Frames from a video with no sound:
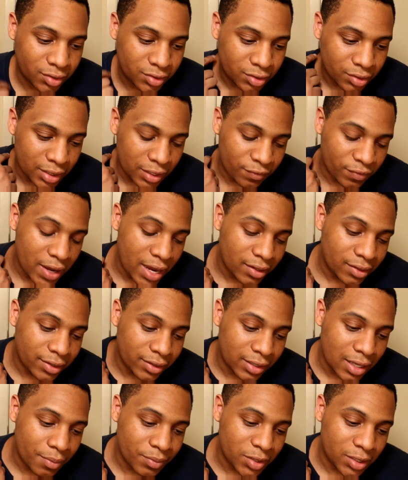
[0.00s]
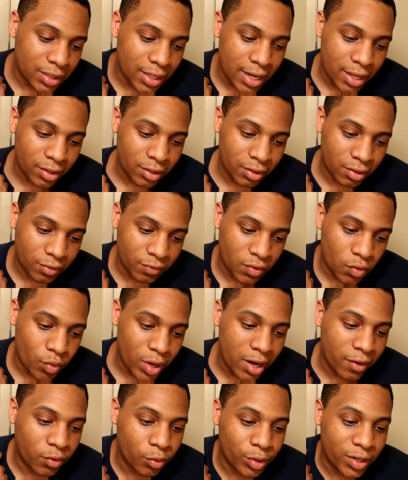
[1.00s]
So they finally come together for
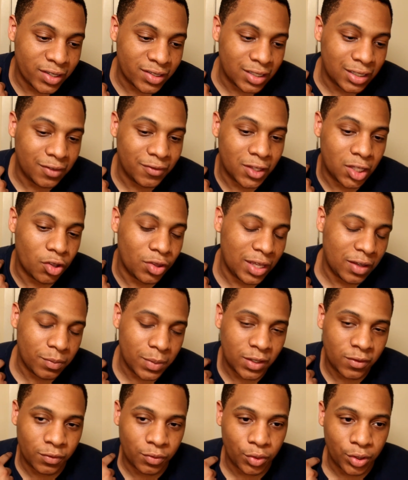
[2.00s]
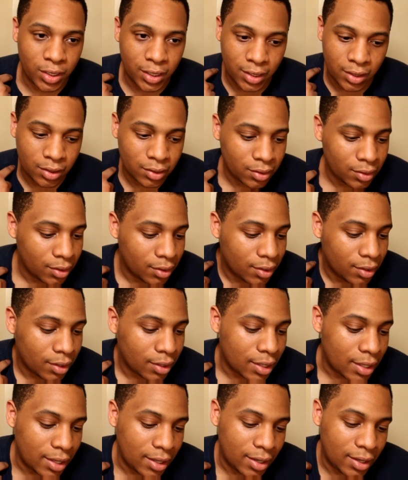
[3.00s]
whatever reason, even though they've been freed,
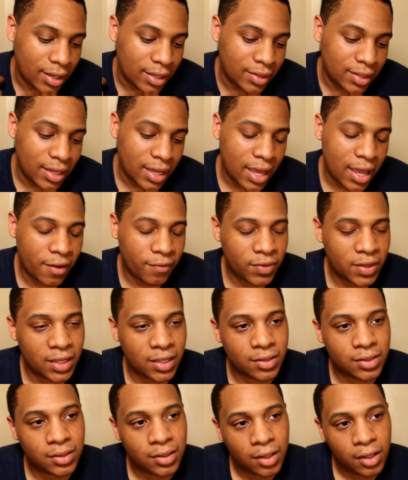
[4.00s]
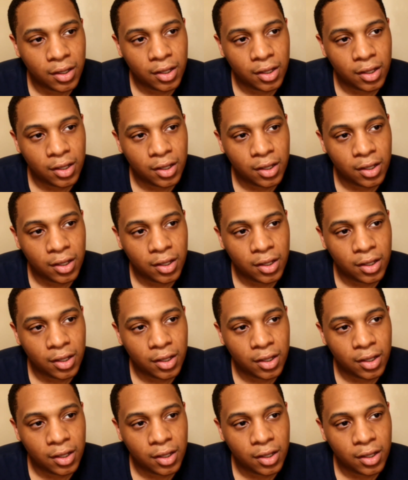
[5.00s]
and they have this